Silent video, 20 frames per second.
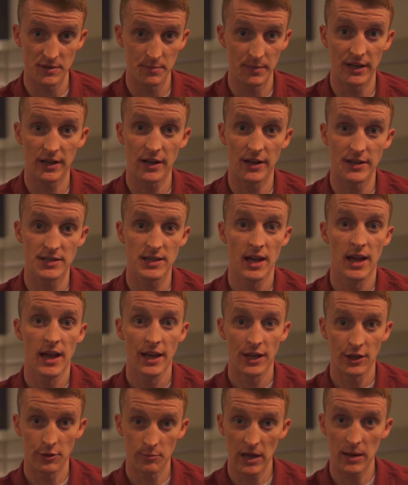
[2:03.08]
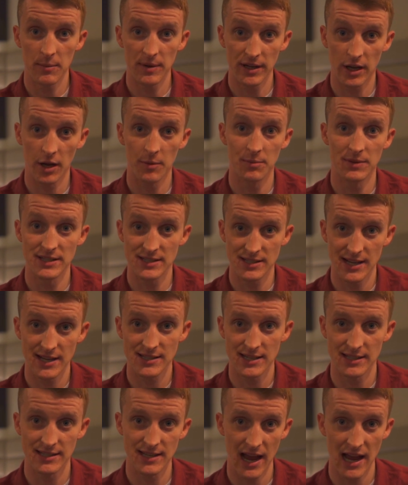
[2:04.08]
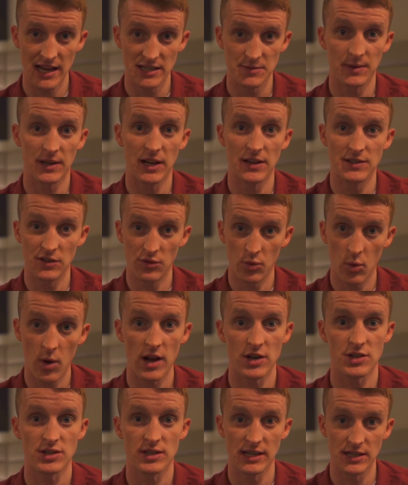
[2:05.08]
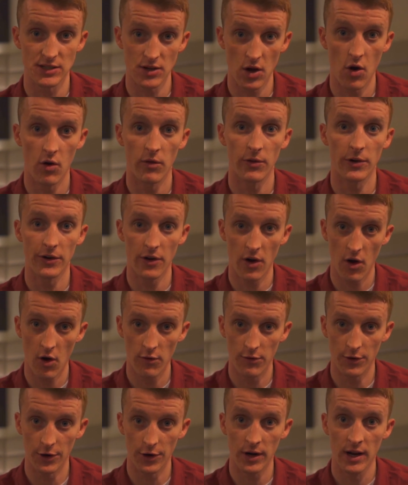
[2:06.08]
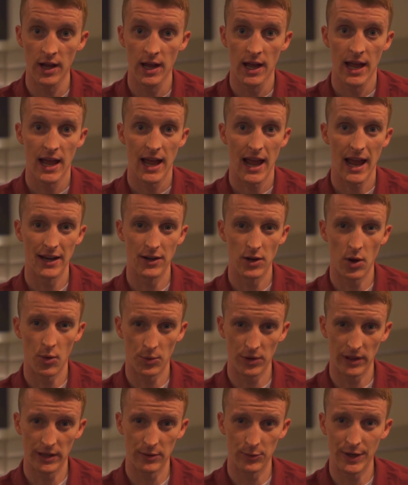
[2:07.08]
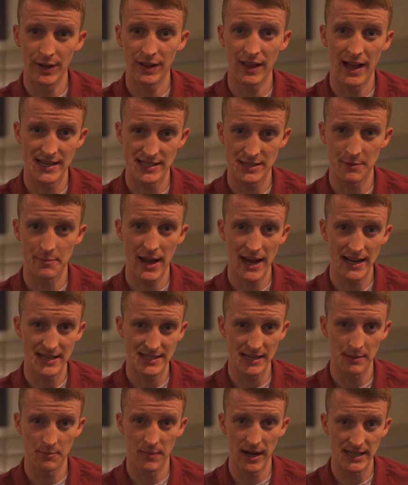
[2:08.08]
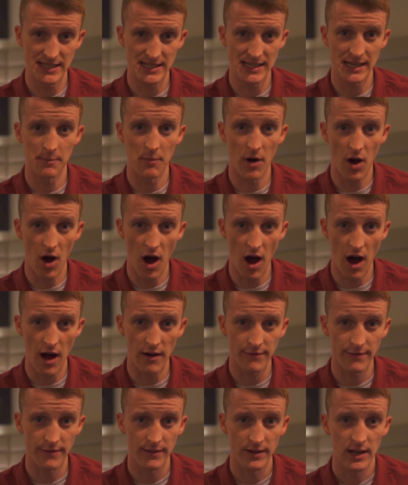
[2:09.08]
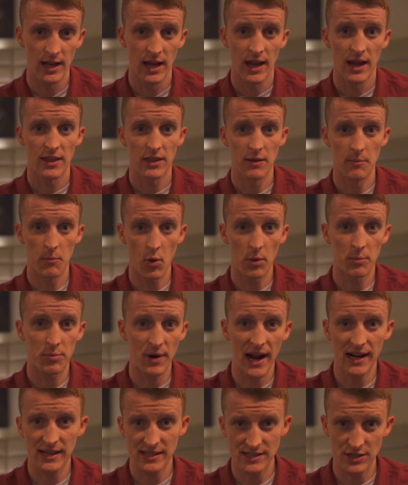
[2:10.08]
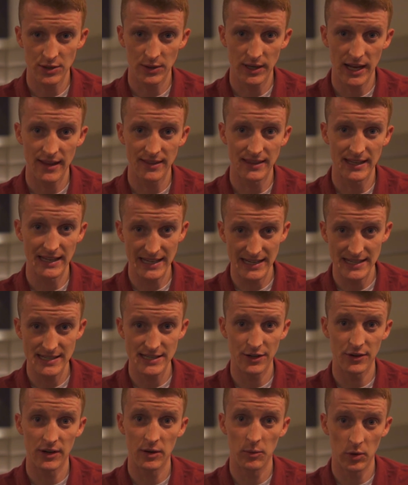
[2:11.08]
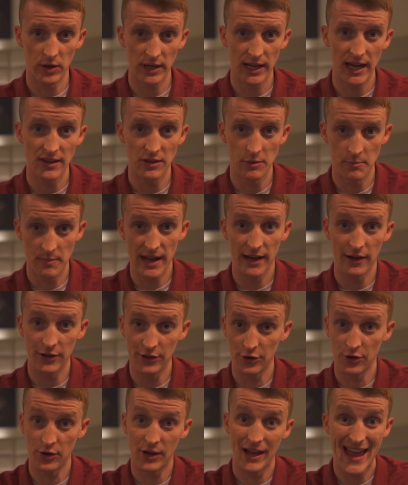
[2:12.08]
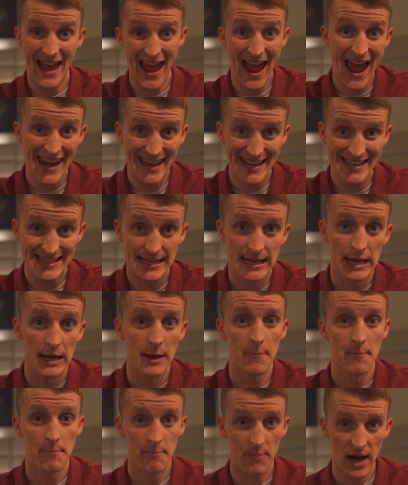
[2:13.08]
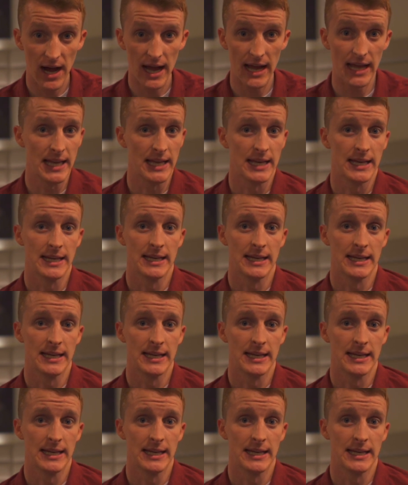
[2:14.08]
because you may become desensitized because you've watched things over and over and don't really realize the pacing might seem off. The more practice you get, the easier it will get and the better you'll get at it, but